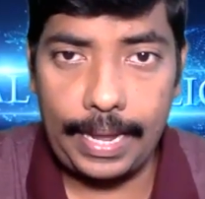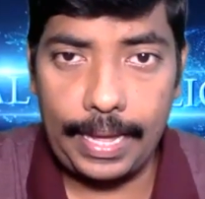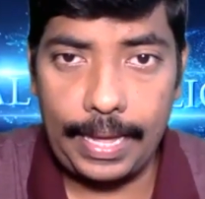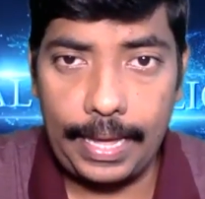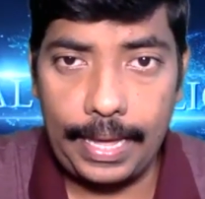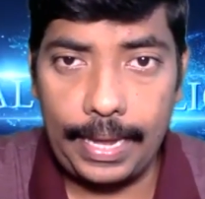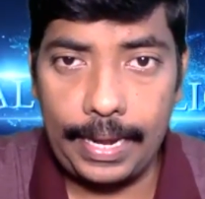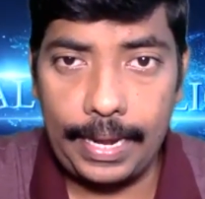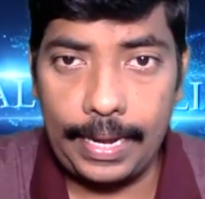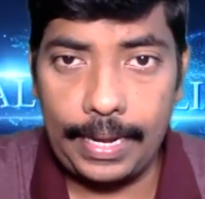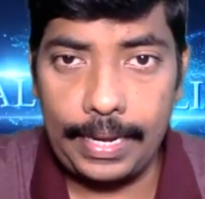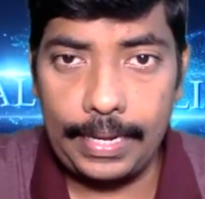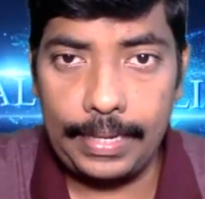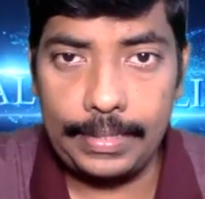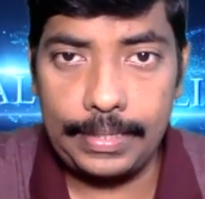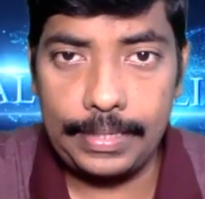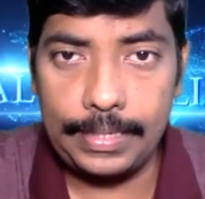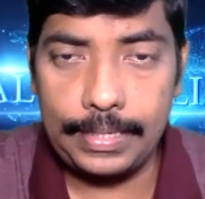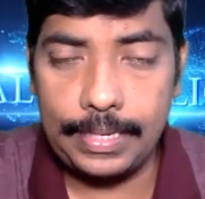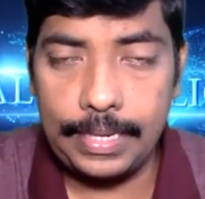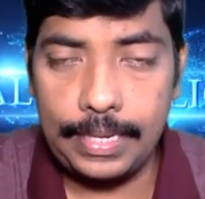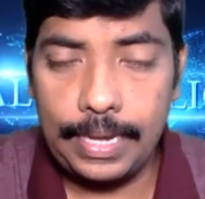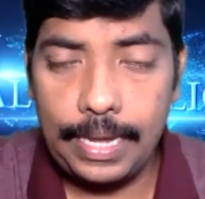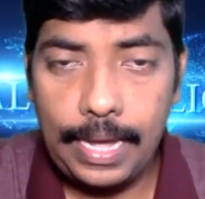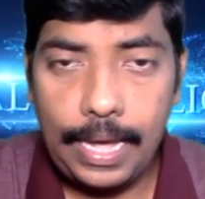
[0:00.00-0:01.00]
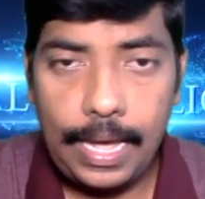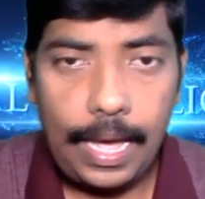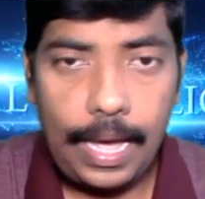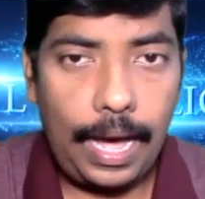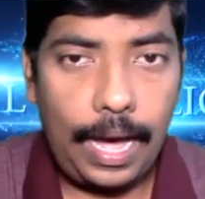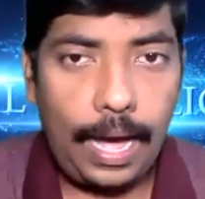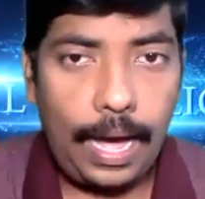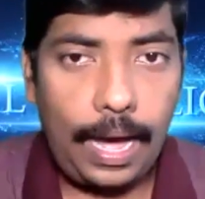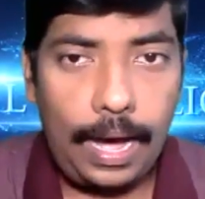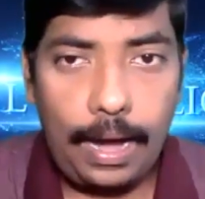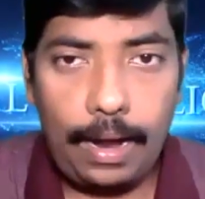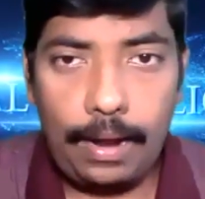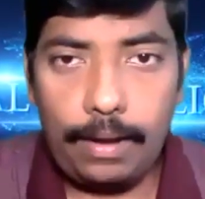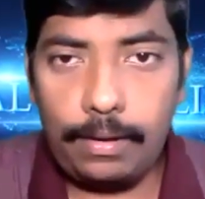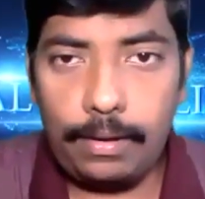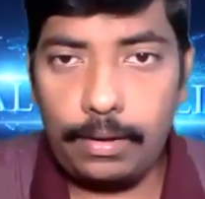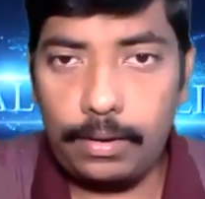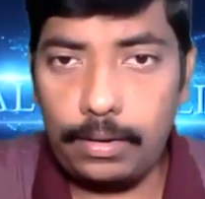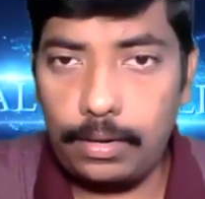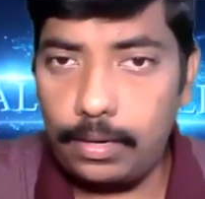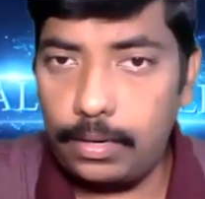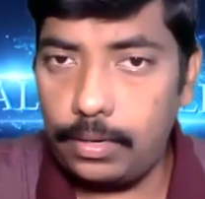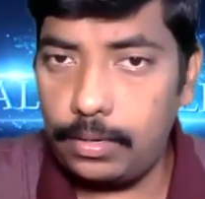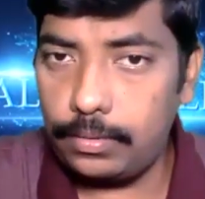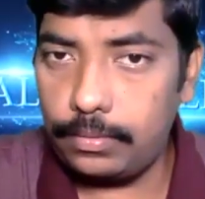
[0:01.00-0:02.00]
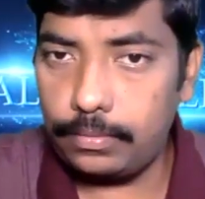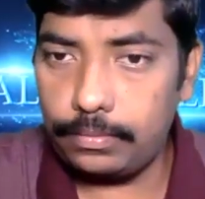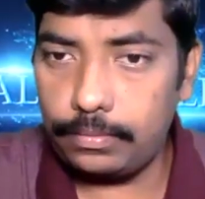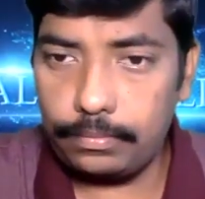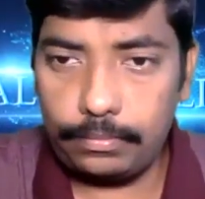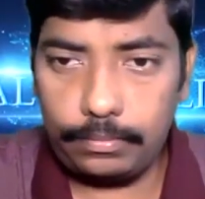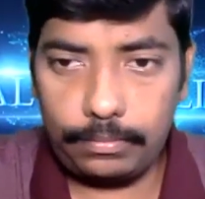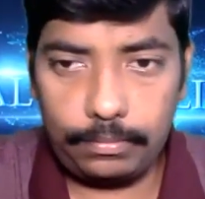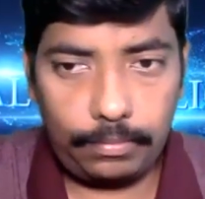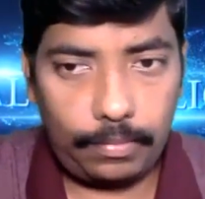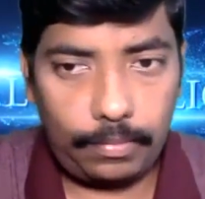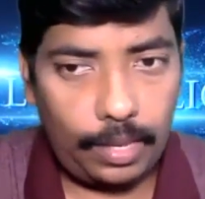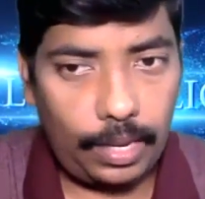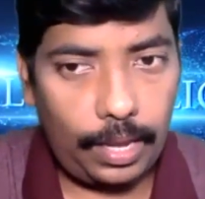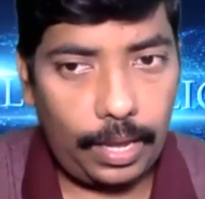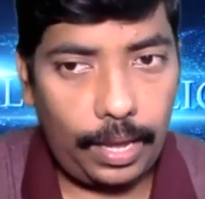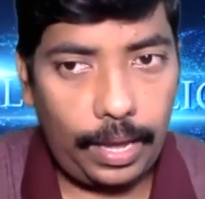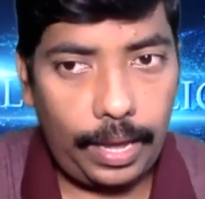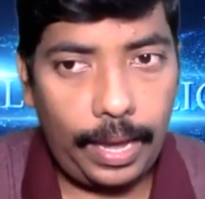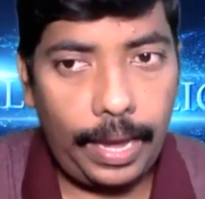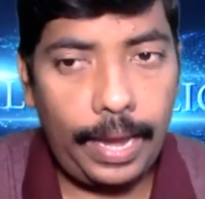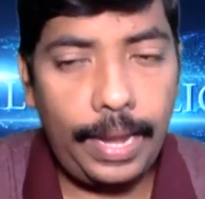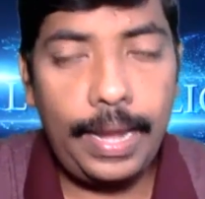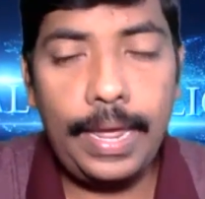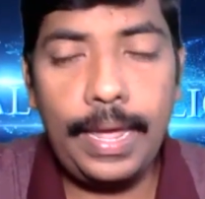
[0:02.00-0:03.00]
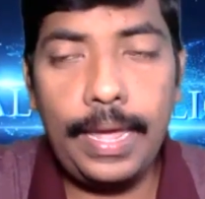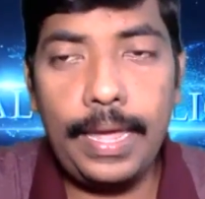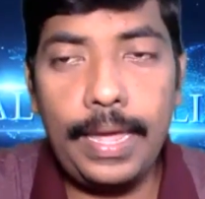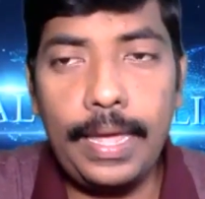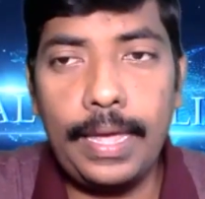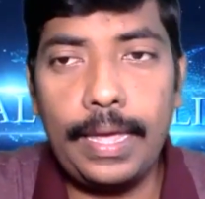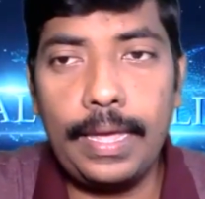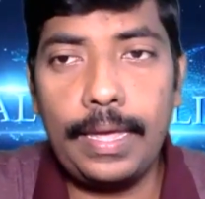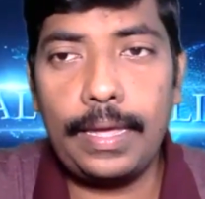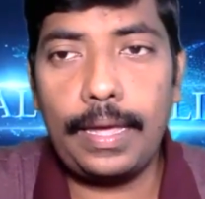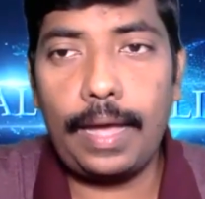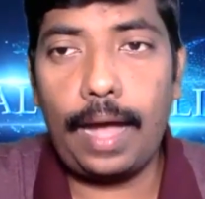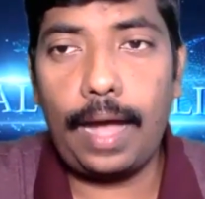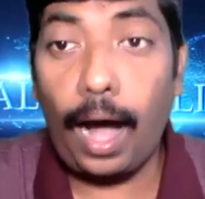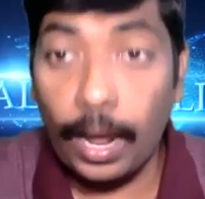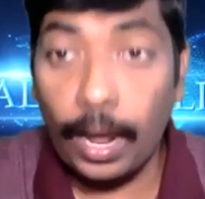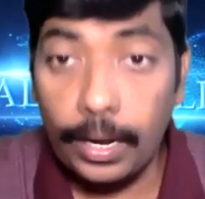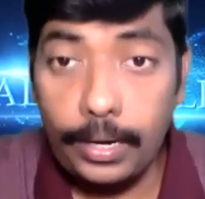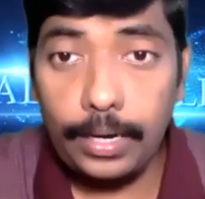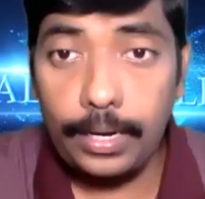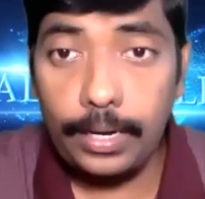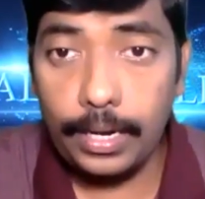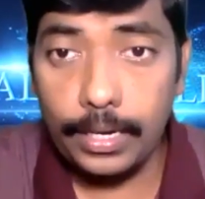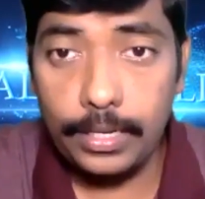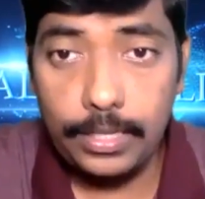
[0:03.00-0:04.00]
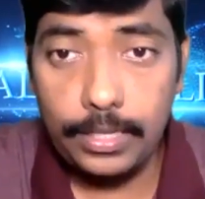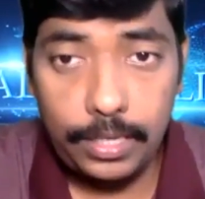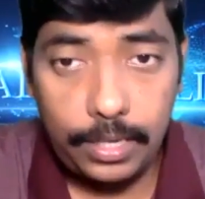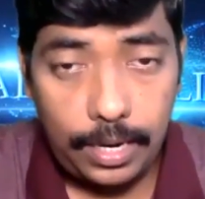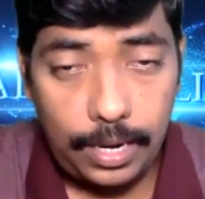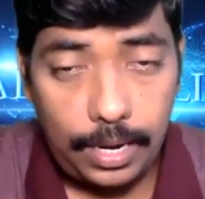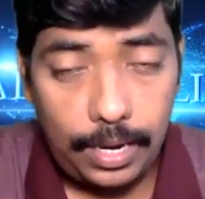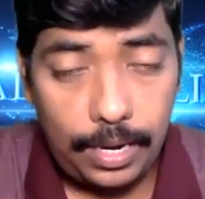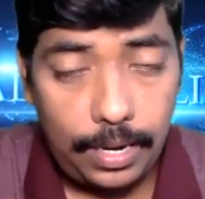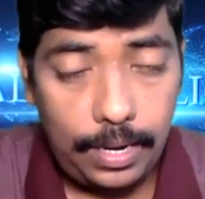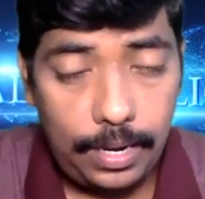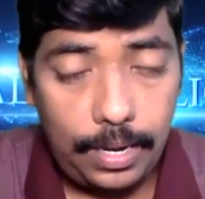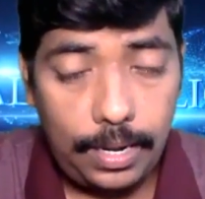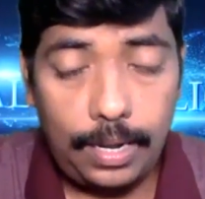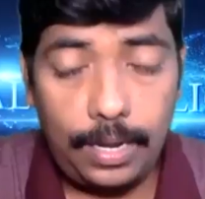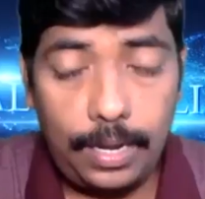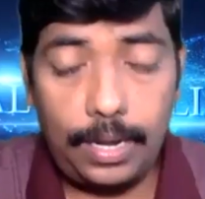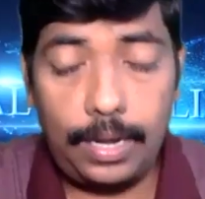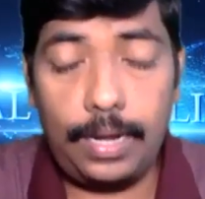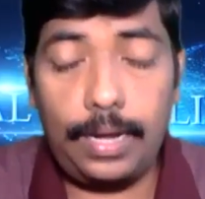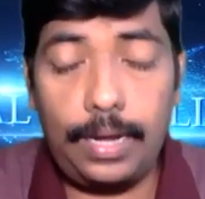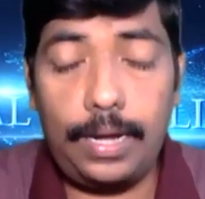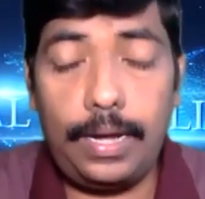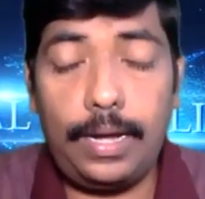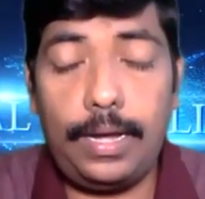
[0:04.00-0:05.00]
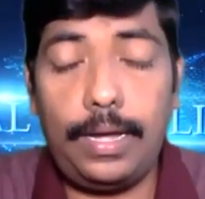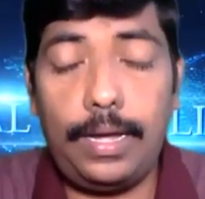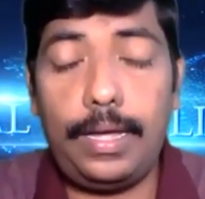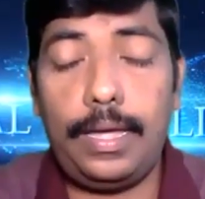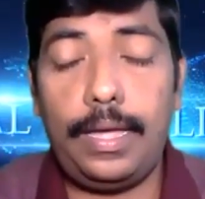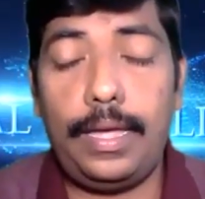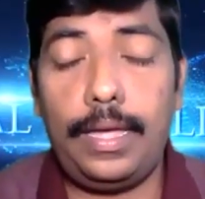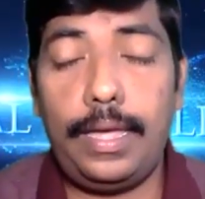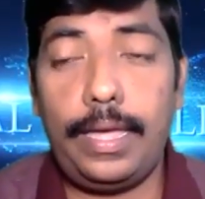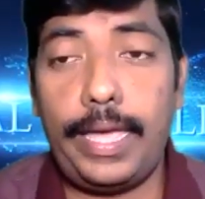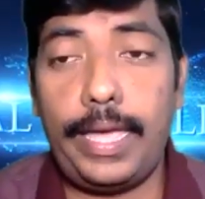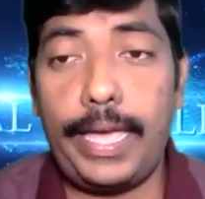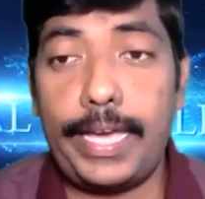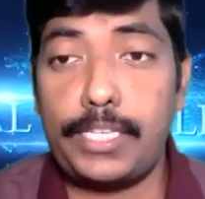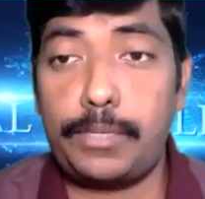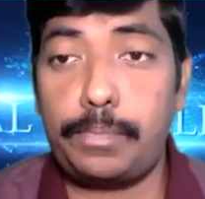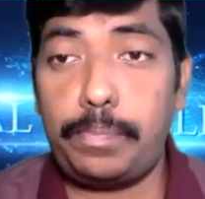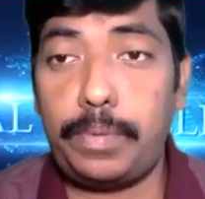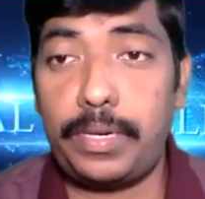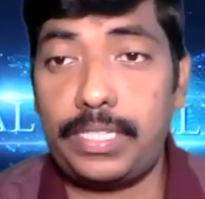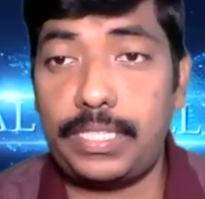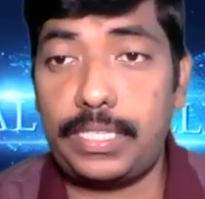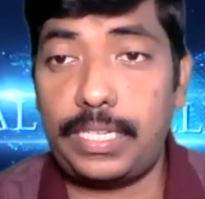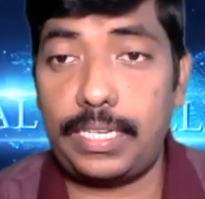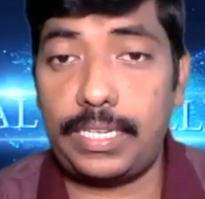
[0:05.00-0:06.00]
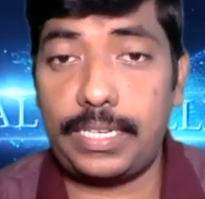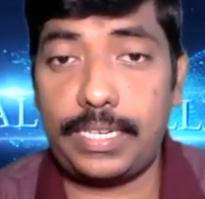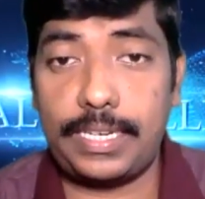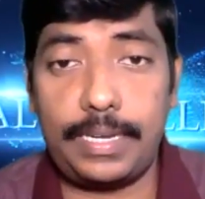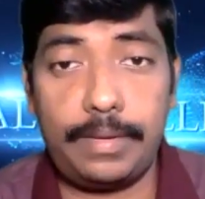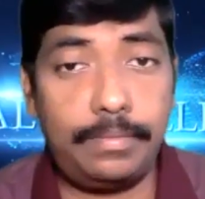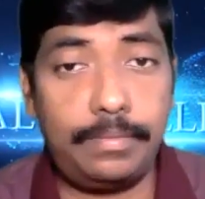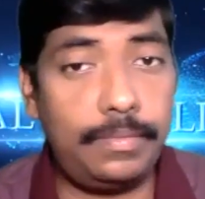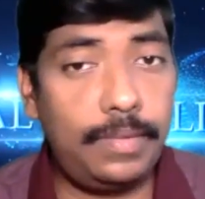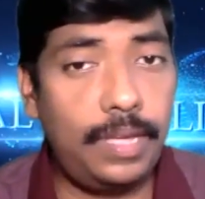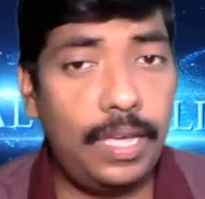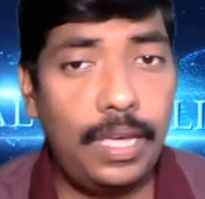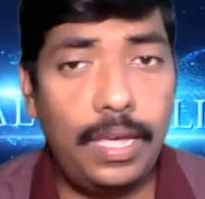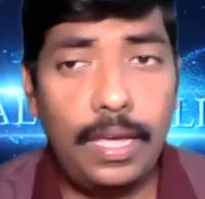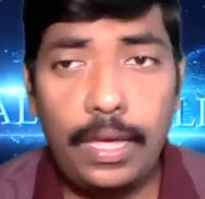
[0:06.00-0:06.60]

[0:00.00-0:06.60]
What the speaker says: analyst, or any architectural expert system.